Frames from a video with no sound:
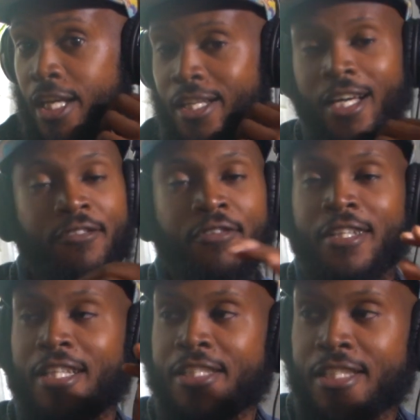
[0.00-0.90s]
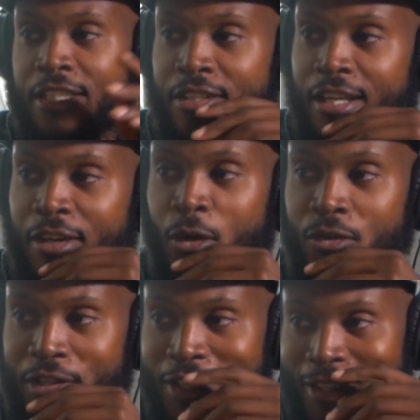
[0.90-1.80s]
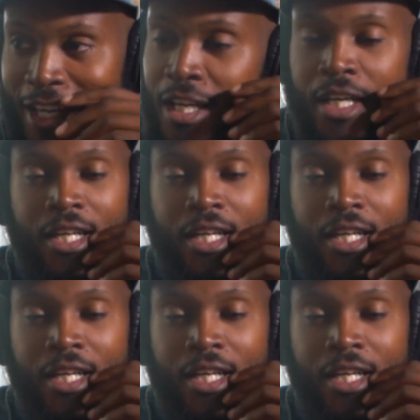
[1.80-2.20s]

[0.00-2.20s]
Nah, fuck that shit. Nigga. You got COVID. You got